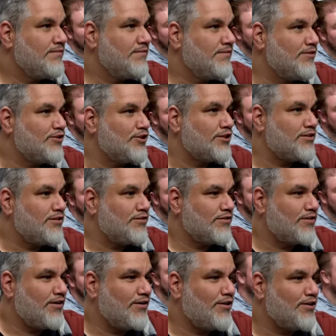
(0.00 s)
There's, just, there's a
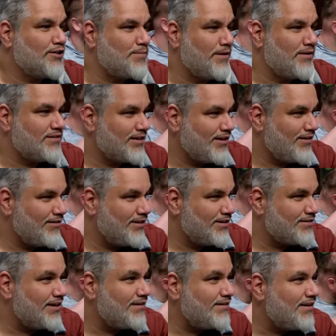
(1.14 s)
card stuff? called Spellslinger in this
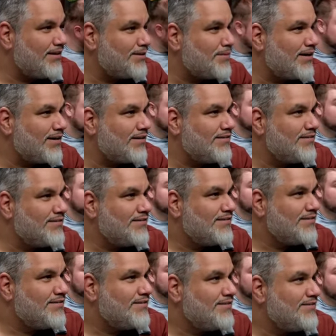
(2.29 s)
set, in this pack?
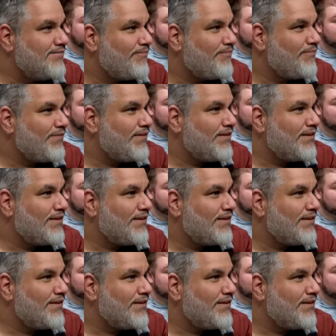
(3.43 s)
Elites.